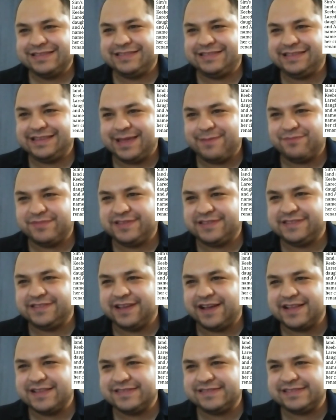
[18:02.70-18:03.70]
Sim's
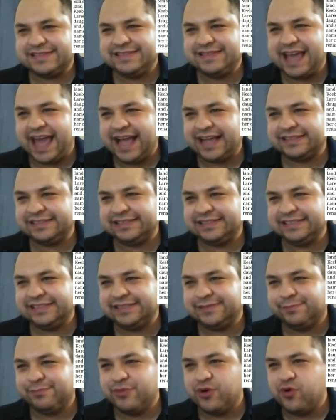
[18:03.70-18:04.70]
sons
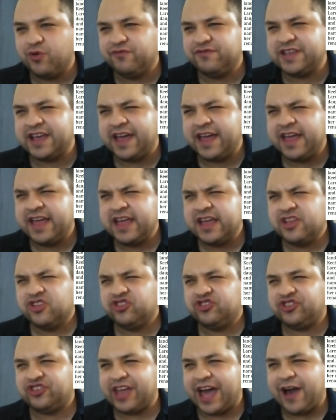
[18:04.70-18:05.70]
Texas moved
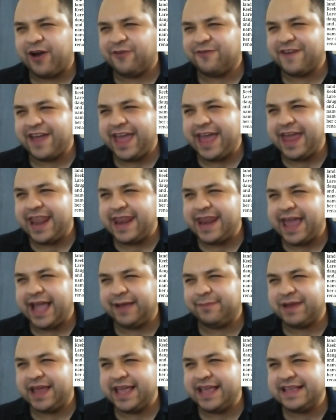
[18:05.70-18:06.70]
south and
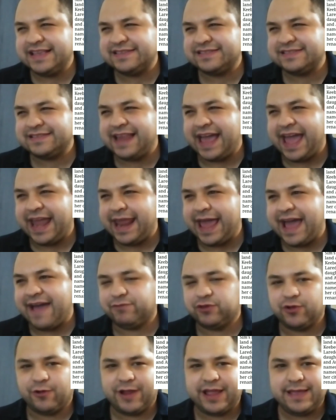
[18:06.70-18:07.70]
named his land
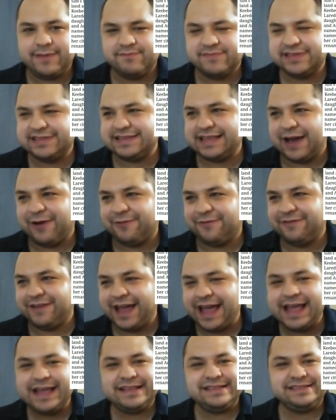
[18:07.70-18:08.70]
after himself,
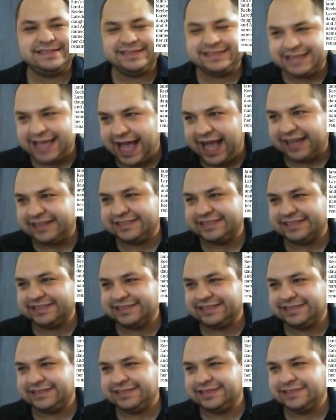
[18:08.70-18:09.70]

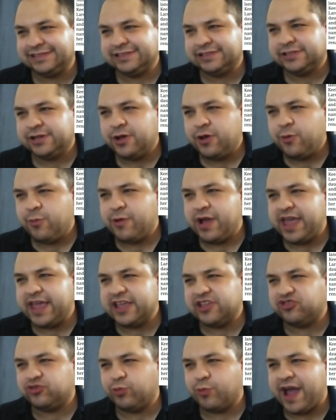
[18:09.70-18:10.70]
Texas. With
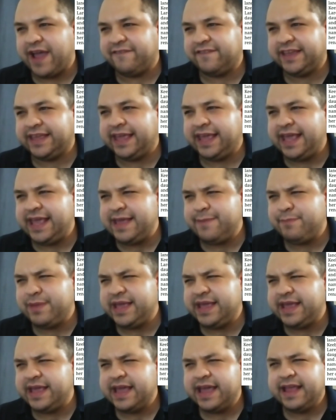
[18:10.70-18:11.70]
his wife
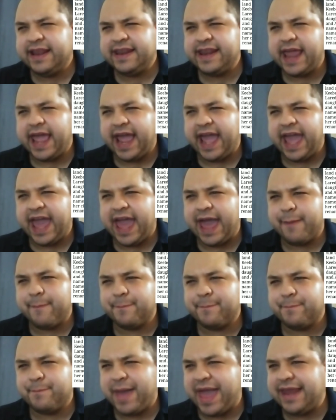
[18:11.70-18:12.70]
Kibi, they had
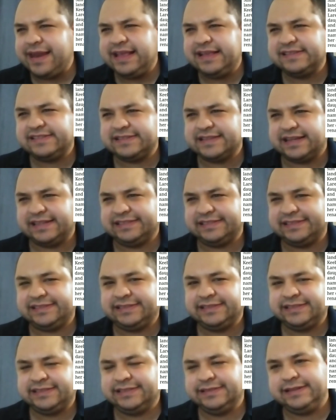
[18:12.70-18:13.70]
many sons:
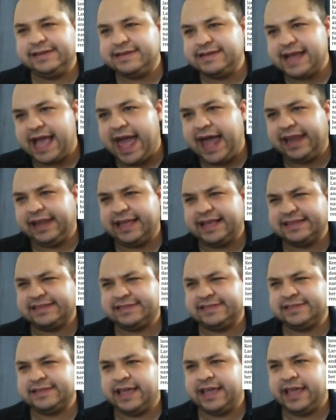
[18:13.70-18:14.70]
Dallas,